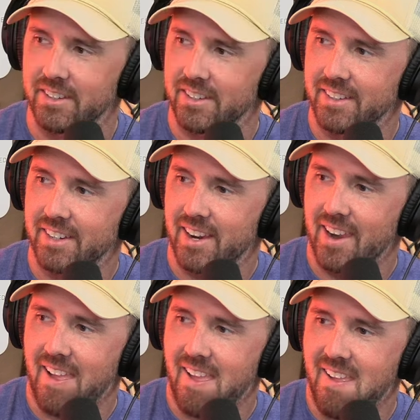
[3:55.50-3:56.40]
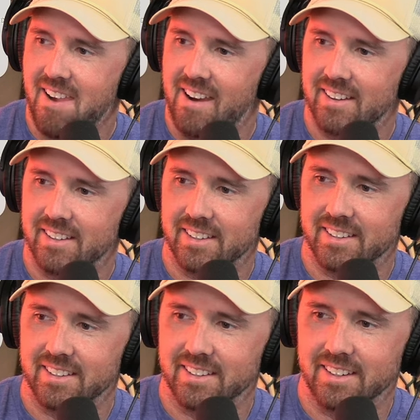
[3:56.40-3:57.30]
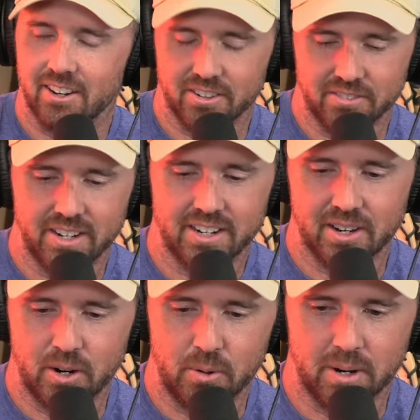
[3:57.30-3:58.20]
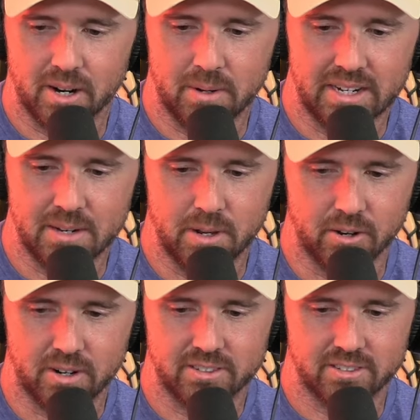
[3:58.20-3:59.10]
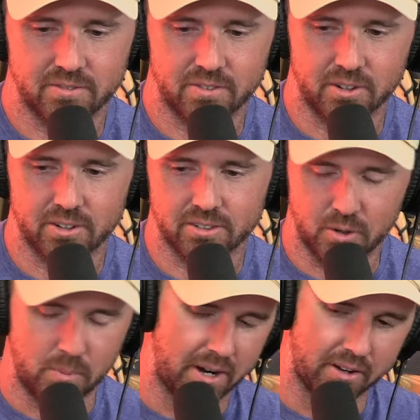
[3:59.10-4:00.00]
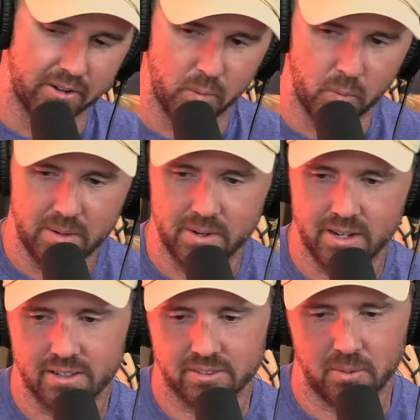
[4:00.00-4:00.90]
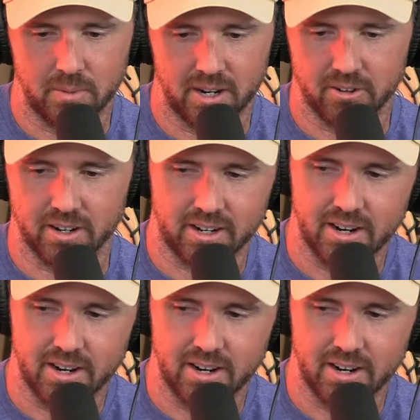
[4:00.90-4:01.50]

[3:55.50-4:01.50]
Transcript: Didn't he drop the N word or something on a video? or on a something? video but i mean he'd been arrested for assault and battery on women assault and battery on